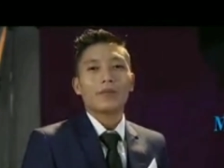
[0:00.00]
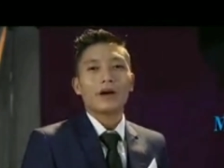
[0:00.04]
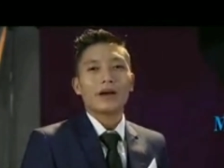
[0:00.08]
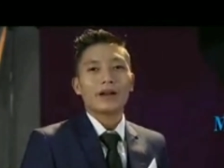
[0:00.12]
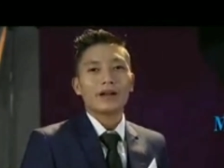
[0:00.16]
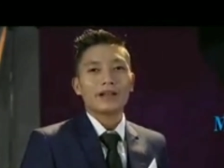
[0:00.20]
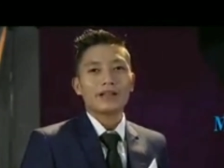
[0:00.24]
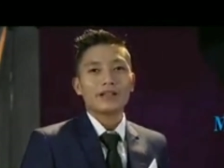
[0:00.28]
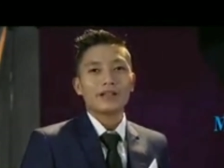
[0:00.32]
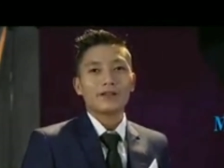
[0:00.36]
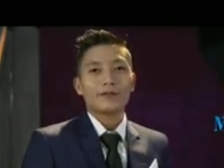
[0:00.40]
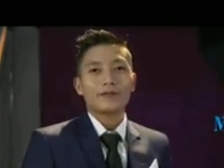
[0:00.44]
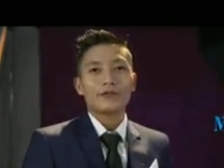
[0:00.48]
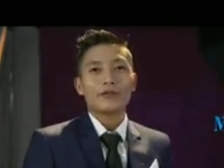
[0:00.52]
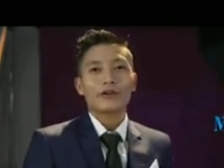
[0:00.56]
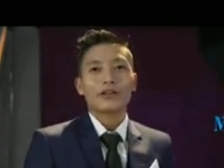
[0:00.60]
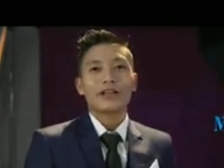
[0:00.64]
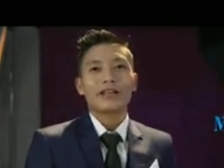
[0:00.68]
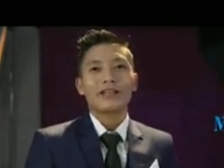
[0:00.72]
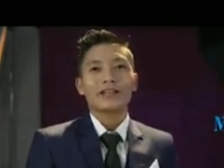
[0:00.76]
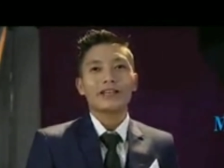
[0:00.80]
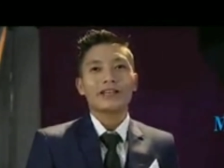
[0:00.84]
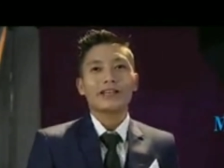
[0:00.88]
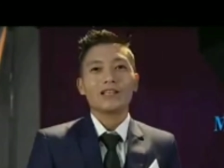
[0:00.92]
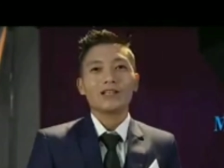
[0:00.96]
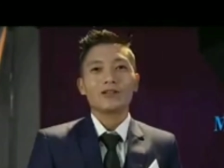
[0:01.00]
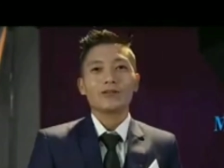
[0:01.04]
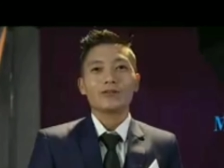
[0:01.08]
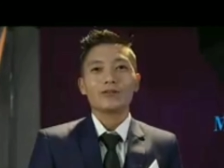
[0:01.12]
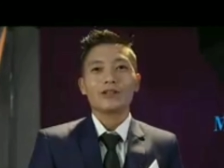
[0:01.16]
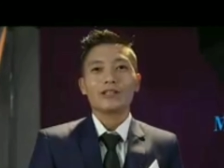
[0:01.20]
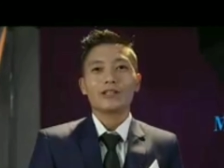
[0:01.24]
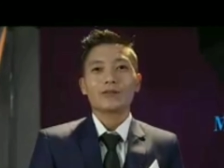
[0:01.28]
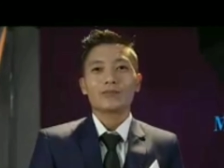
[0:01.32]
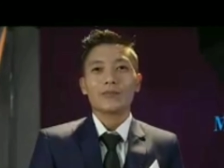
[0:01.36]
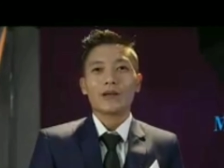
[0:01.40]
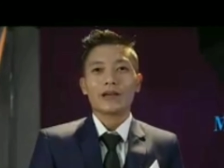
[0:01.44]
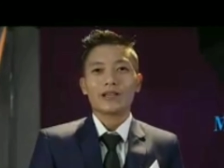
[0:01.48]
My reason for getting
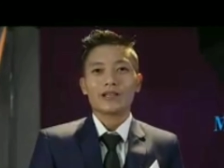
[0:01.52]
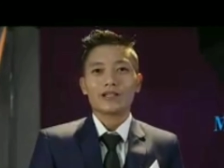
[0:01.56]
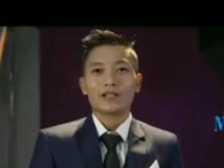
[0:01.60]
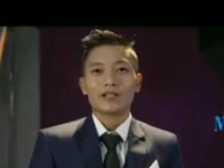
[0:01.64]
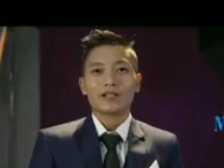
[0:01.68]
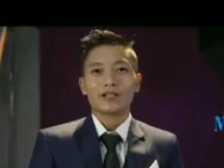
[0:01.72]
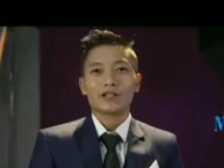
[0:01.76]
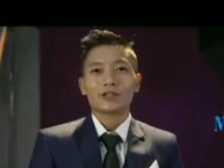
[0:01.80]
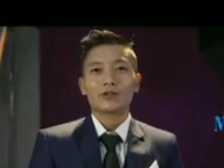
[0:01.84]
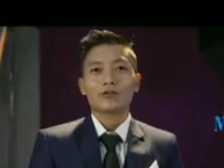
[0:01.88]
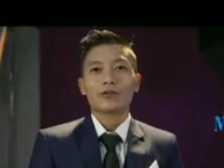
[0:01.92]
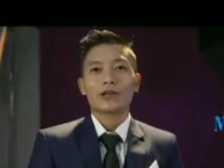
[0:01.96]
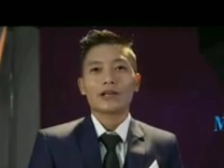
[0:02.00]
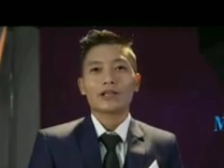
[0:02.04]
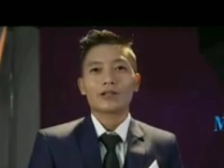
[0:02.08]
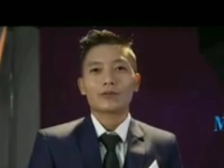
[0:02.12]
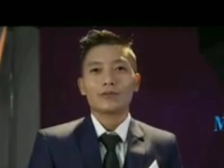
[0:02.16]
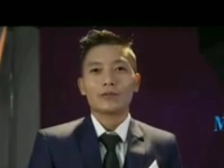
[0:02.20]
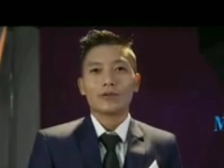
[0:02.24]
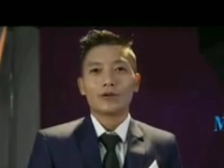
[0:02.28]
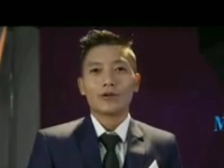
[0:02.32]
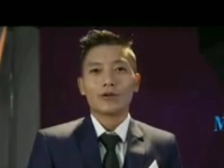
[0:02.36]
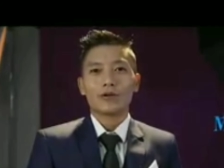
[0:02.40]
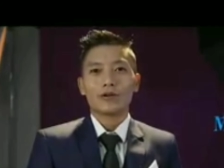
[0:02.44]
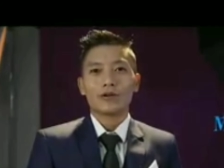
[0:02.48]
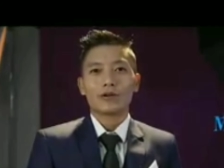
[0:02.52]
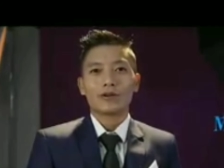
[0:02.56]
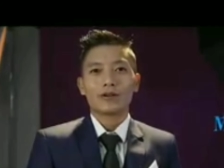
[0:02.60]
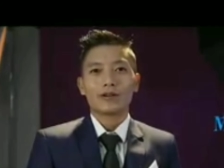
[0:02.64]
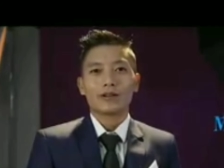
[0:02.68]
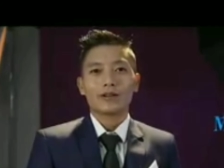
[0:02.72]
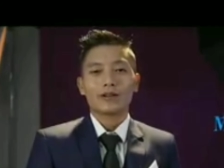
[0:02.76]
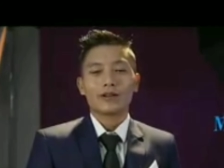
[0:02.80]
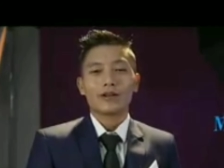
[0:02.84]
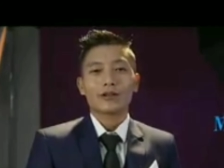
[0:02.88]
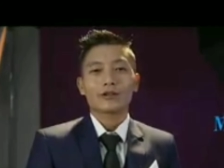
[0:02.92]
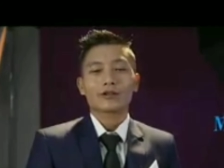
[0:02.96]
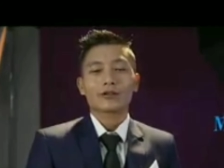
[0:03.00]
into this pageant to explore
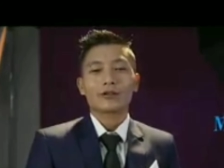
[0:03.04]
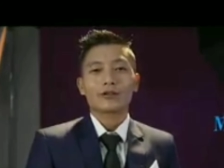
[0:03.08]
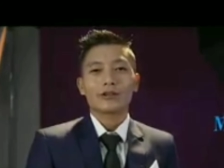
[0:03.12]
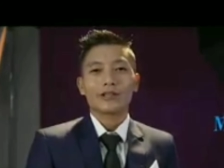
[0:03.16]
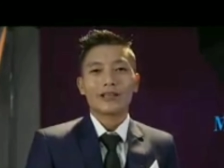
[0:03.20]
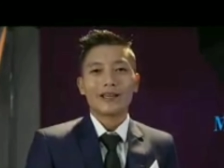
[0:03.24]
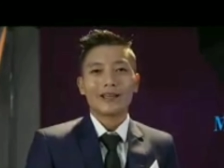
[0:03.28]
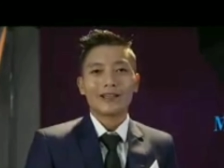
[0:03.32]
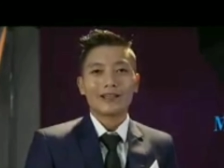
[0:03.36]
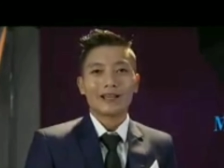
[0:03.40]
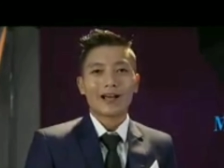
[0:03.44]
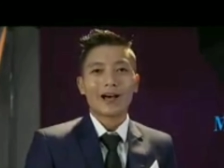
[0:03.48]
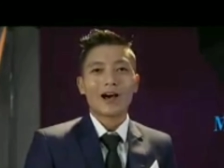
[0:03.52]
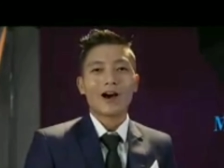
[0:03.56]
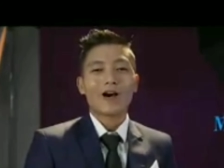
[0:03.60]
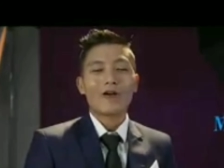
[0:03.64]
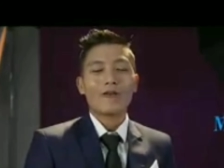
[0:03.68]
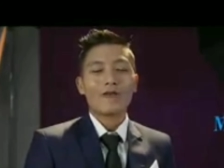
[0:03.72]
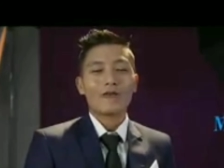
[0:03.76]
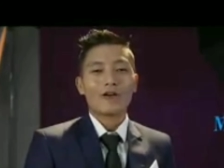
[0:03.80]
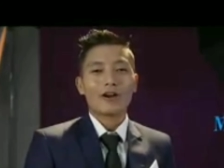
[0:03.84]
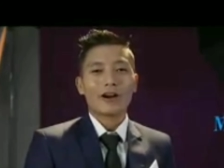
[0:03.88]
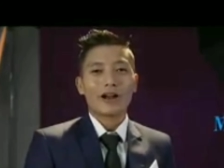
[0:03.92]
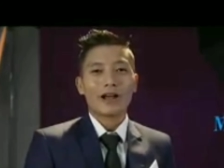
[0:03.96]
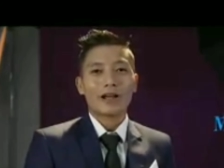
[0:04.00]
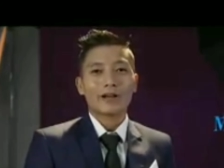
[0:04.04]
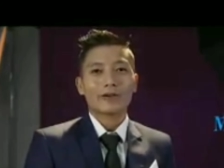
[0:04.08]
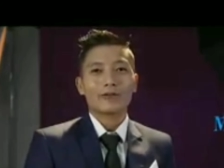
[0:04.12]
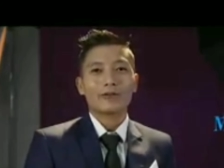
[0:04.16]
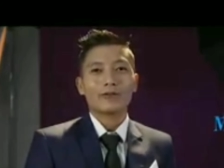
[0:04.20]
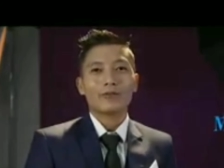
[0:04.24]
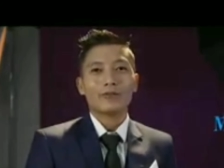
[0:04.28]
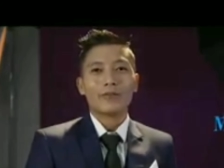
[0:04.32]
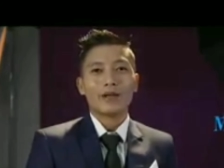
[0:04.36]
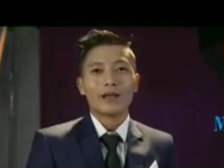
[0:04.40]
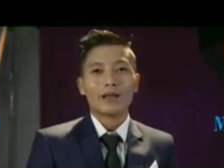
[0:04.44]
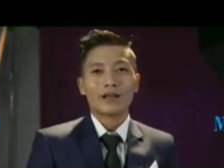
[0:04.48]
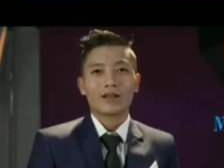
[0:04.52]
so that how far I
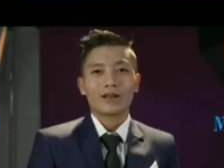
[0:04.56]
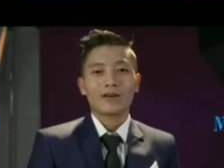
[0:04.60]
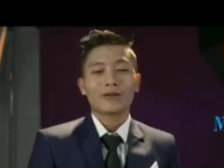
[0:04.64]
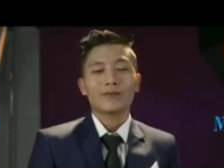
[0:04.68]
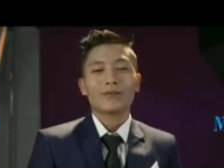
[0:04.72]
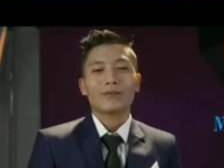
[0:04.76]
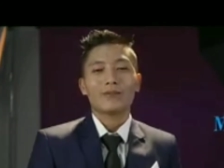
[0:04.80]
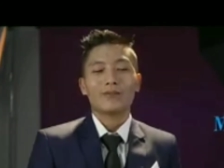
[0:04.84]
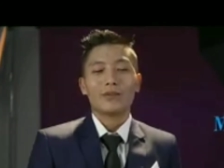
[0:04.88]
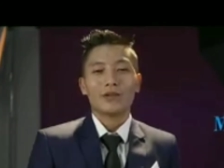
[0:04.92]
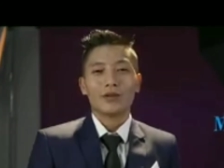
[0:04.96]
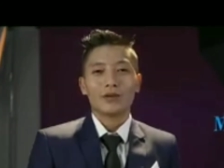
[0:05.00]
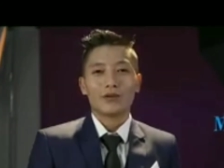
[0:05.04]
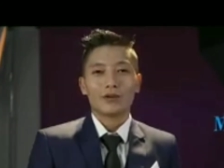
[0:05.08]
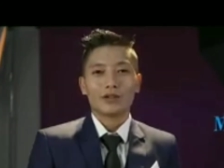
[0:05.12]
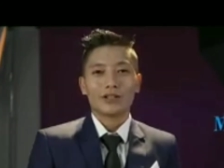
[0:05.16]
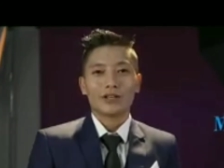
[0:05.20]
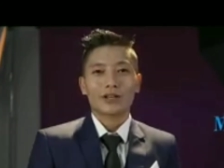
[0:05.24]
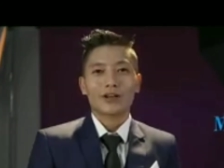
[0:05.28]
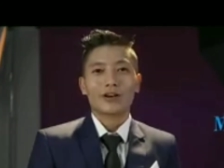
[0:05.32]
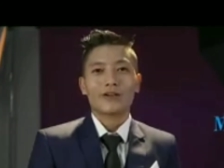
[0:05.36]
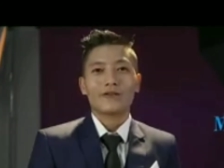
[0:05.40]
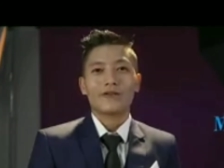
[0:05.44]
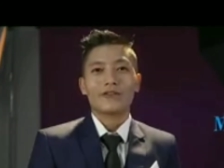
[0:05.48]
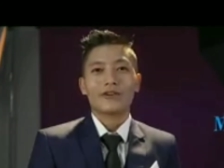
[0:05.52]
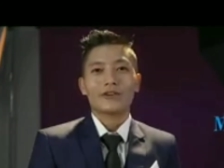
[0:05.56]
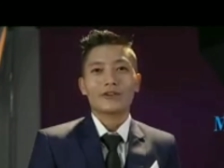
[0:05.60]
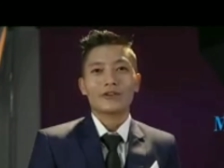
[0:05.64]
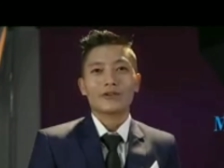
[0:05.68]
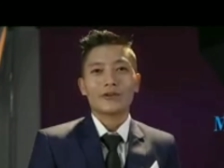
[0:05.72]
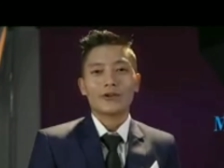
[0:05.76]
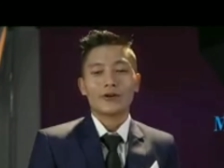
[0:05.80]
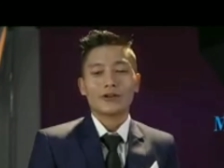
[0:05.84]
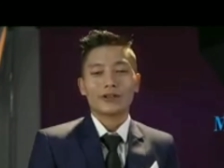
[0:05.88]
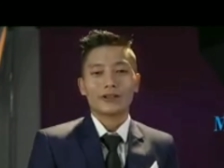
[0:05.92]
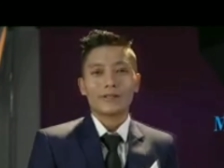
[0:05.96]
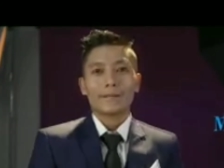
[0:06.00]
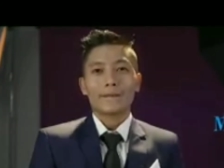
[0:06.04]
could make beyond the
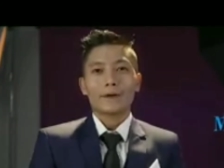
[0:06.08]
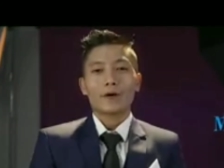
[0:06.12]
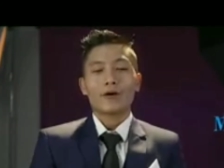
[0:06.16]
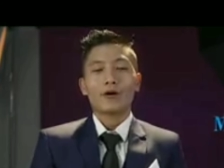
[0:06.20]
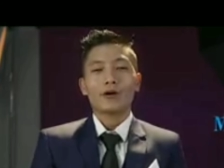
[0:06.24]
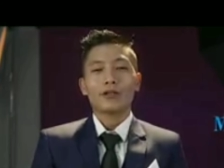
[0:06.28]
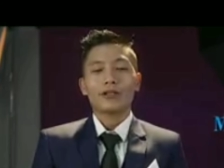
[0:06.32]
comfort zone.